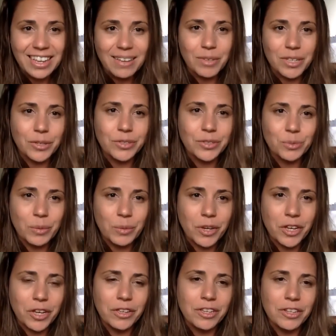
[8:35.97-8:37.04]
because we
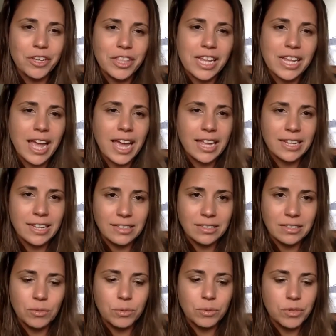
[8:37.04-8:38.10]
were, you know, that
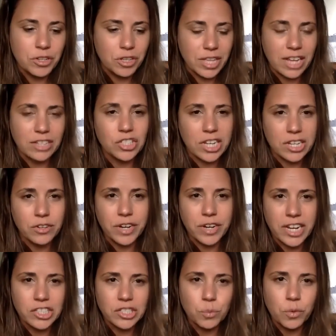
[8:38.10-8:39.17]
80s or you know that
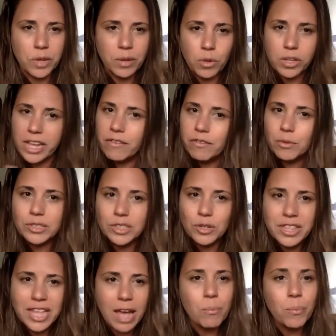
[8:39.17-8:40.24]
generation where whatever was
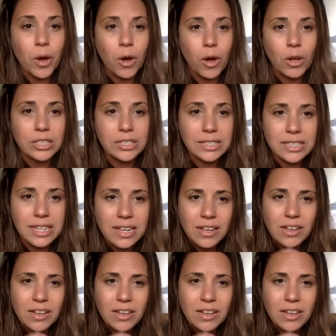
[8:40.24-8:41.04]
on that box